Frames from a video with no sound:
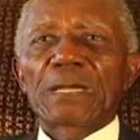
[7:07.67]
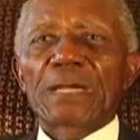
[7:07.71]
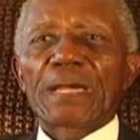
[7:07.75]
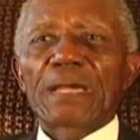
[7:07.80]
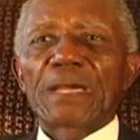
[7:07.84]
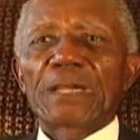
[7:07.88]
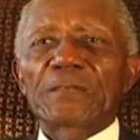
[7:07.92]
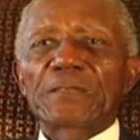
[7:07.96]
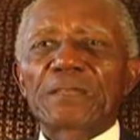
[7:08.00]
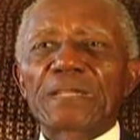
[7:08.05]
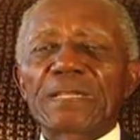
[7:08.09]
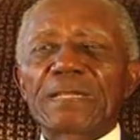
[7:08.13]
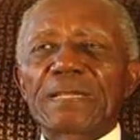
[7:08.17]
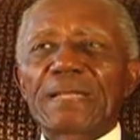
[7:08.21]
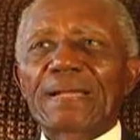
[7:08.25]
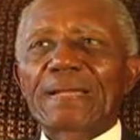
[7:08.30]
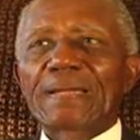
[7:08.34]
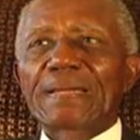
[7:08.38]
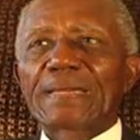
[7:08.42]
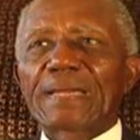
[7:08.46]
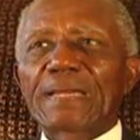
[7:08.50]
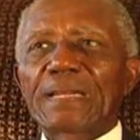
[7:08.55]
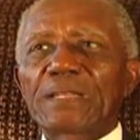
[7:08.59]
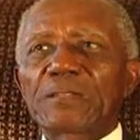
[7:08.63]
as the
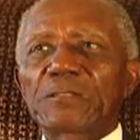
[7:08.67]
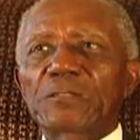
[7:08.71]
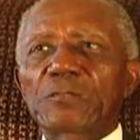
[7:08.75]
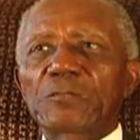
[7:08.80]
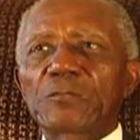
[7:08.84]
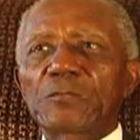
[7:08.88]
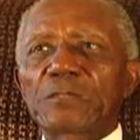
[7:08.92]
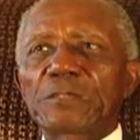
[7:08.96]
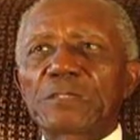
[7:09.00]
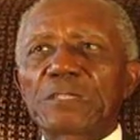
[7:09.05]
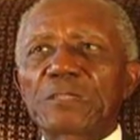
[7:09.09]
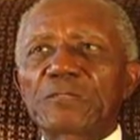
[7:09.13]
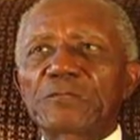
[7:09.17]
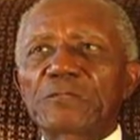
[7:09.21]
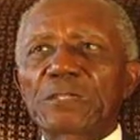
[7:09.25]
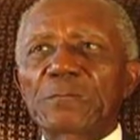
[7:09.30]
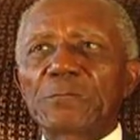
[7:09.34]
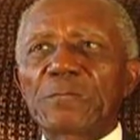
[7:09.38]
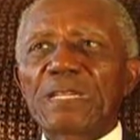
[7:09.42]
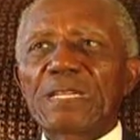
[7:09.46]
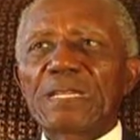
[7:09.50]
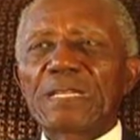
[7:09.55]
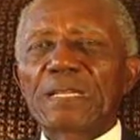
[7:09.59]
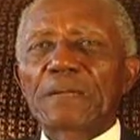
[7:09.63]
delegate to a
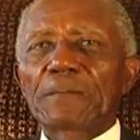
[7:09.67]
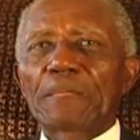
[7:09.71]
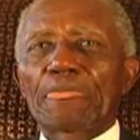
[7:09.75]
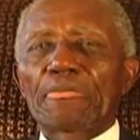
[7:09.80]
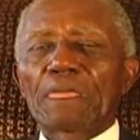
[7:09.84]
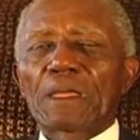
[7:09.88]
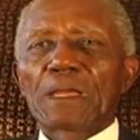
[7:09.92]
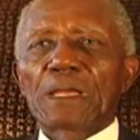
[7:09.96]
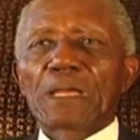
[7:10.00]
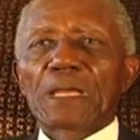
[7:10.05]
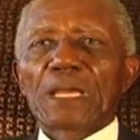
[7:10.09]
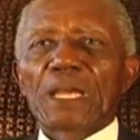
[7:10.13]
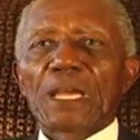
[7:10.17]
district meeting.